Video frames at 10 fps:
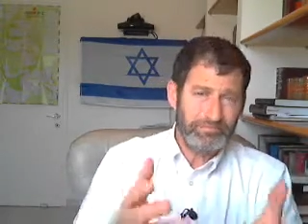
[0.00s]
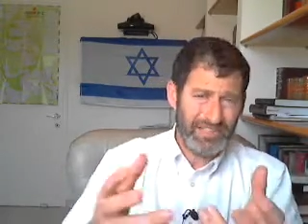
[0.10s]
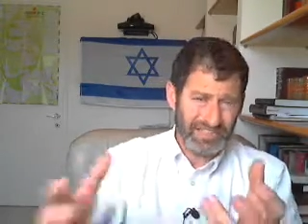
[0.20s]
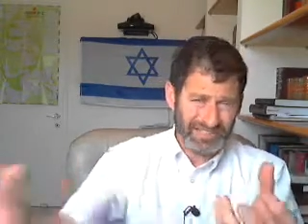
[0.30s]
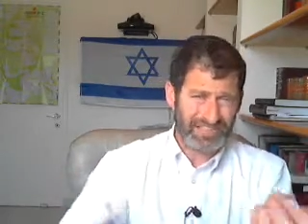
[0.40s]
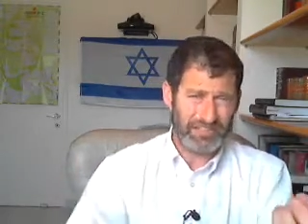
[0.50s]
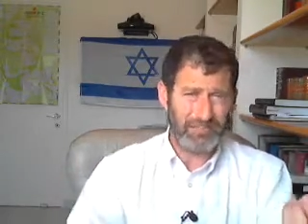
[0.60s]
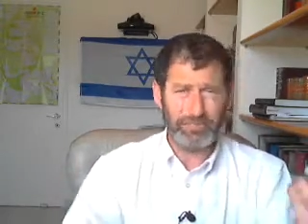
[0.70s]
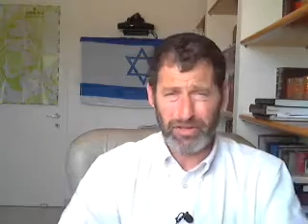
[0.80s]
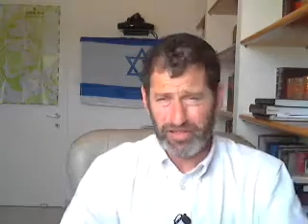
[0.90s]
doesn't seem to
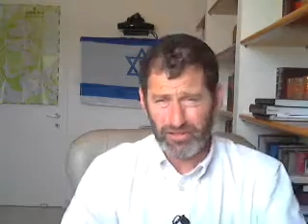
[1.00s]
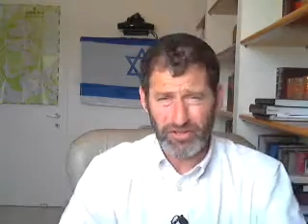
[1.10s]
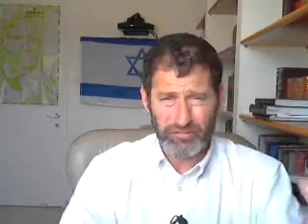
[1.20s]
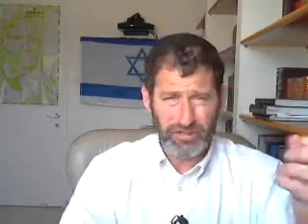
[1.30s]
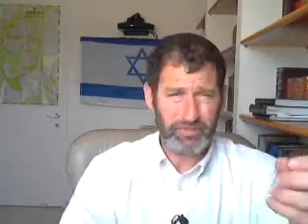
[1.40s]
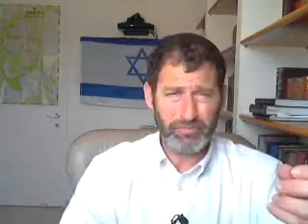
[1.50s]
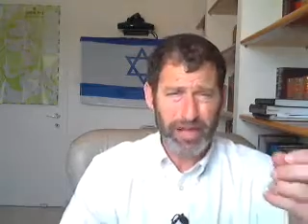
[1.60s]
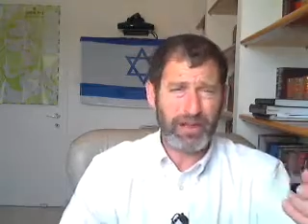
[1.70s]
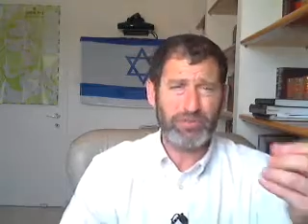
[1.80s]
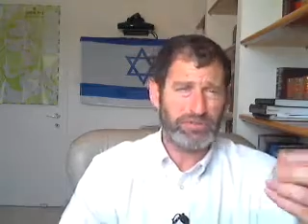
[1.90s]
be machlokim.
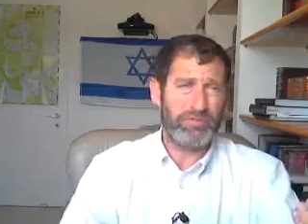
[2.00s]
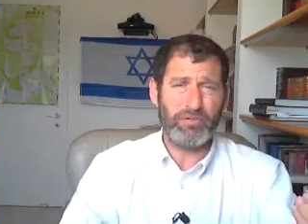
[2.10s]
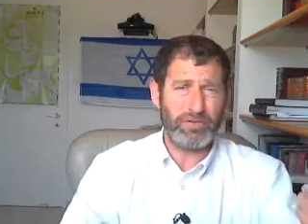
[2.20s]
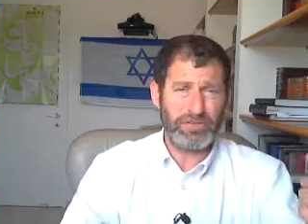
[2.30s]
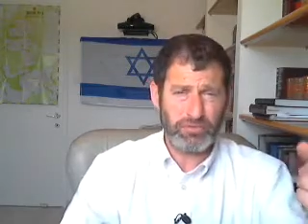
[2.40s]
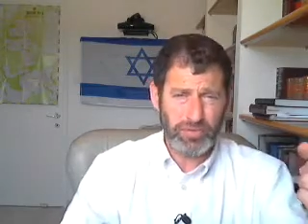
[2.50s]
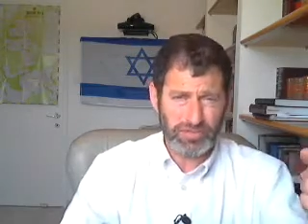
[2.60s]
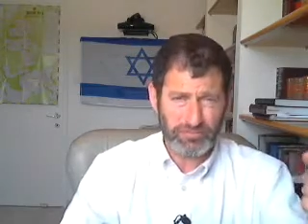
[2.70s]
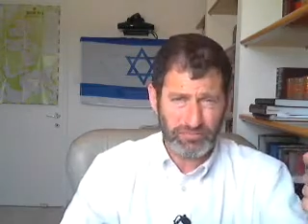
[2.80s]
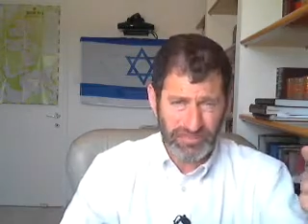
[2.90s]
Bach
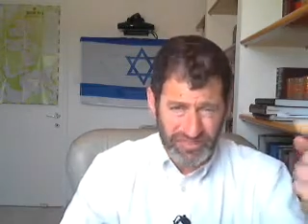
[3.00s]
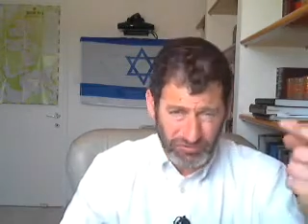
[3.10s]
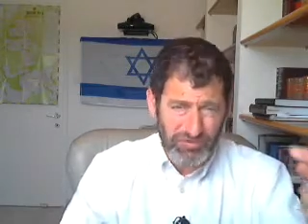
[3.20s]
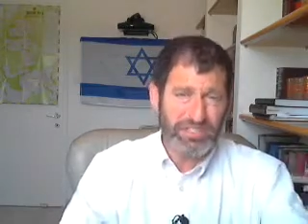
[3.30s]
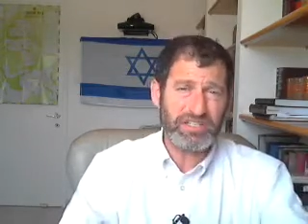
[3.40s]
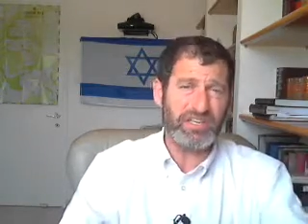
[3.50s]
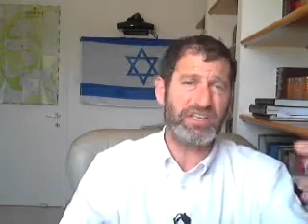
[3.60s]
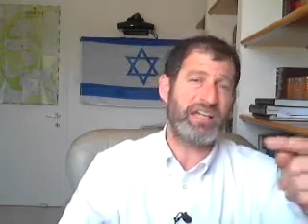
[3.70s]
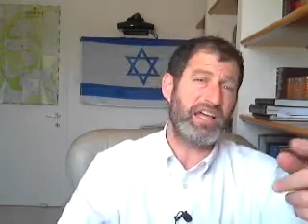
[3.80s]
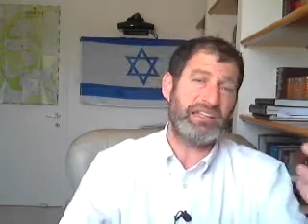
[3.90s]
was stringent
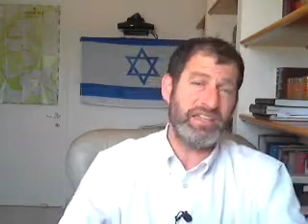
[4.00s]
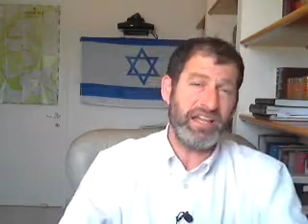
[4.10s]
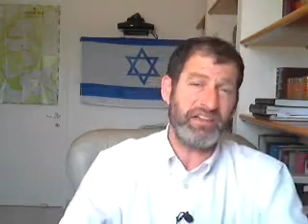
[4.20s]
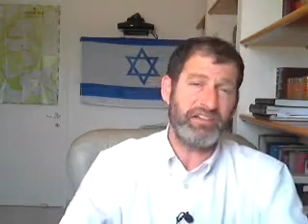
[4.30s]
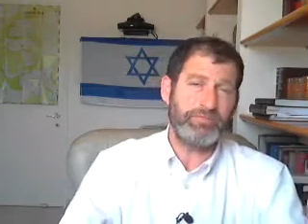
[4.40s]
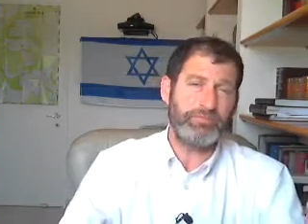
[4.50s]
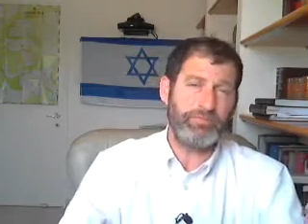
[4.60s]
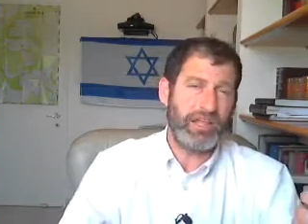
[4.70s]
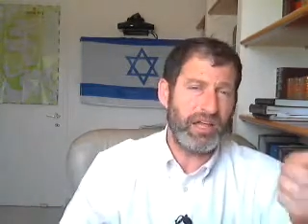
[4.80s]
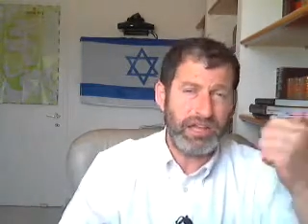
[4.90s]
in the chatzer,
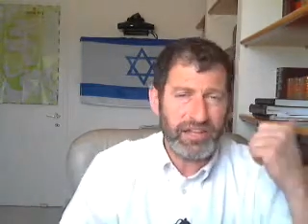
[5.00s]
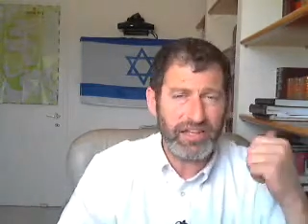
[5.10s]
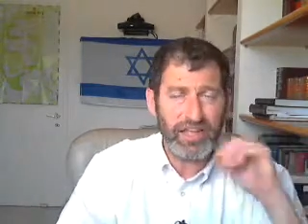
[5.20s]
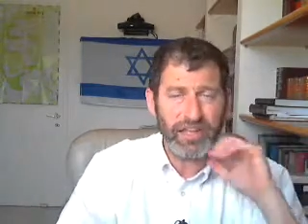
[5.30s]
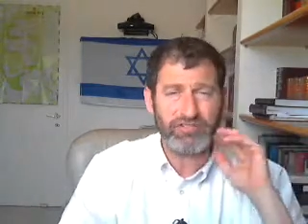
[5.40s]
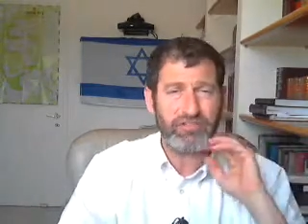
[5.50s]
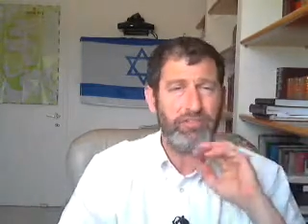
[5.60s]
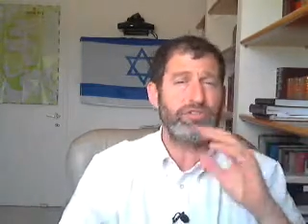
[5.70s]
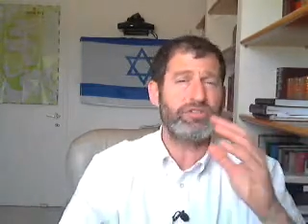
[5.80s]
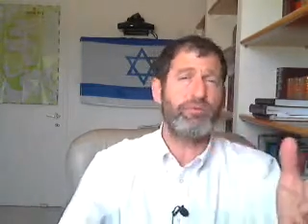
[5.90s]
not in the house. Rav Moshe